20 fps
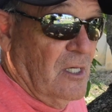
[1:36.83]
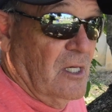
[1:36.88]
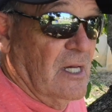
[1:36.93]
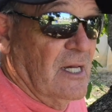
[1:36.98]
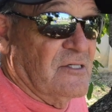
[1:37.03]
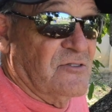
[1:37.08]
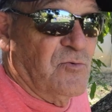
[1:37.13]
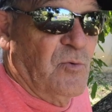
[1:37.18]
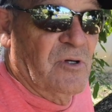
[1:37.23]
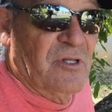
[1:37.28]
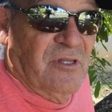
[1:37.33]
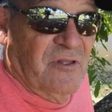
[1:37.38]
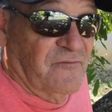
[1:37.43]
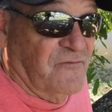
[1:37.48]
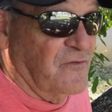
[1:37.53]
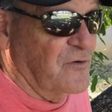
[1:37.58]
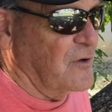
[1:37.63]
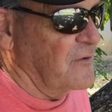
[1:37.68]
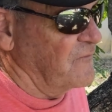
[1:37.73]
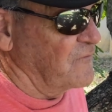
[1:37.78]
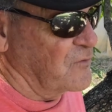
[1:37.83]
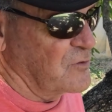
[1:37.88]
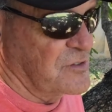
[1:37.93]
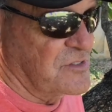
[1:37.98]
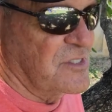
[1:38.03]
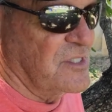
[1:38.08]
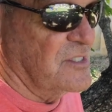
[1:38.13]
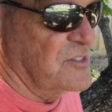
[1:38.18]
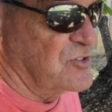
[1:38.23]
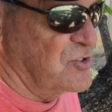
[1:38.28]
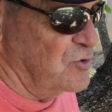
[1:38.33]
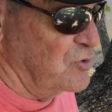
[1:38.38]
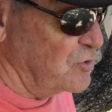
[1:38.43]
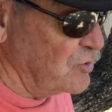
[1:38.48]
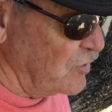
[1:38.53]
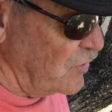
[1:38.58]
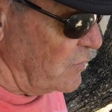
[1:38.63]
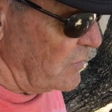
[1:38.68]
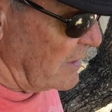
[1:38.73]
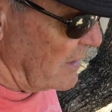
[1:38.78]
as one of the very first things you
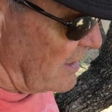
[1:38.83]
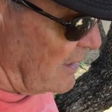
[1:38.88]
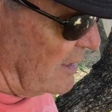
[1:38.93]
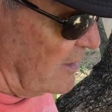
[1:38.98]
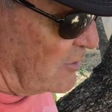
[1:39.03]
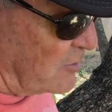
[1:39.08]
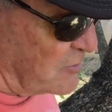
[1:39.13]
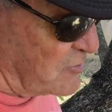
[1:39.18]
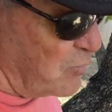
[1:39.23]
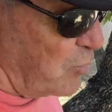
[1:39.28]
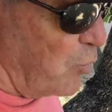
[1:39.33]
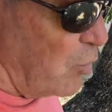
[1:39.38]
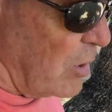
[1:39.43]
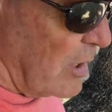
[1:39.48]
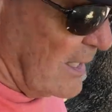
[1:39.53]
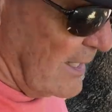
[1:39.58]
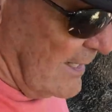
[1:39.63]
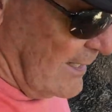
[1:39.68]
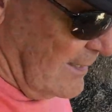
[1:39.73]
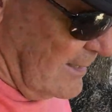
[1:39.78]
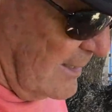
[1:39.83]
do, and here's why.